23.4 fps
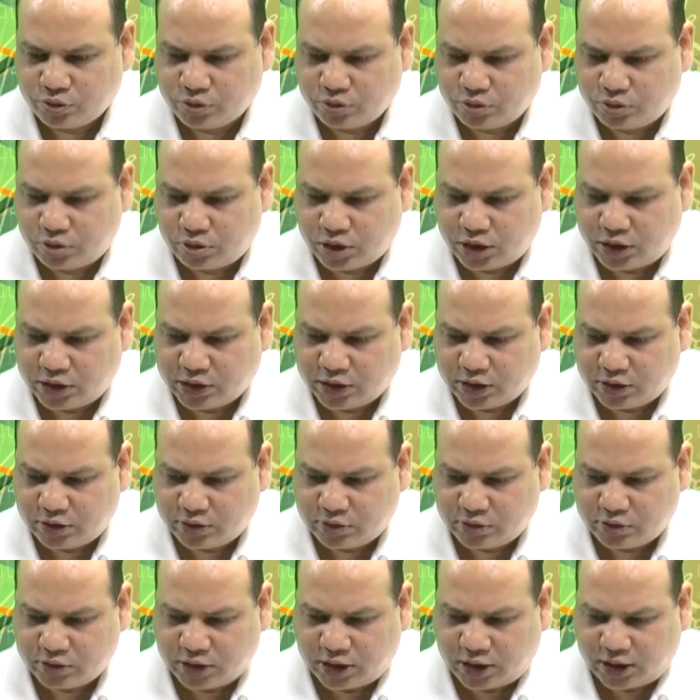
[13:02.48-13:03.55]
or I can
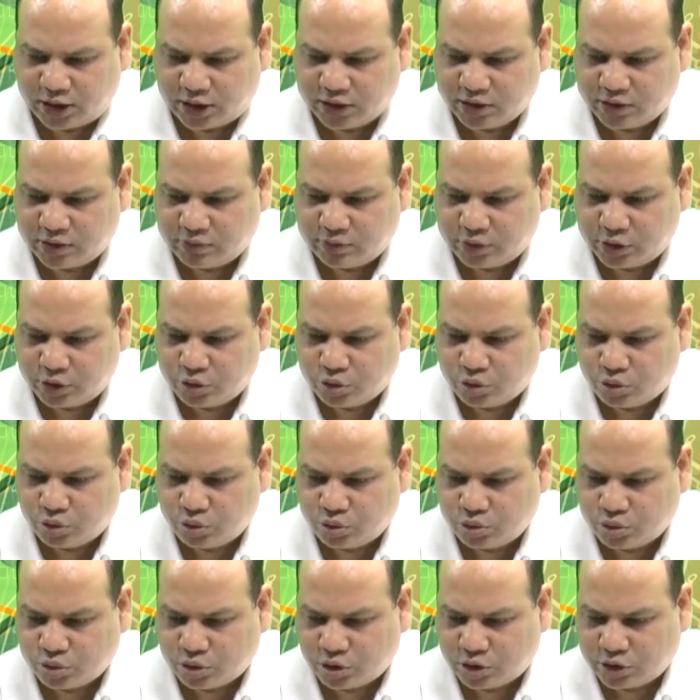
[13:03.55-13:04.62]
add the word
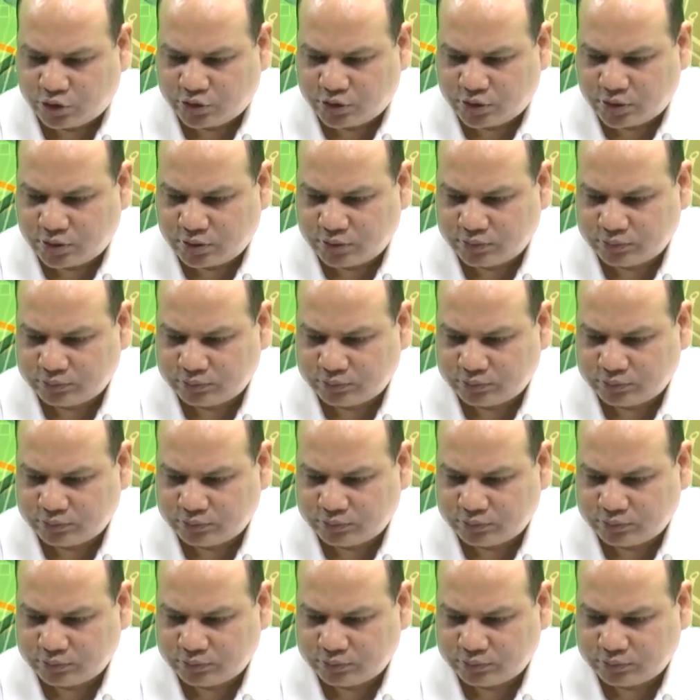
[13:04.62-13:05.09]
true cost.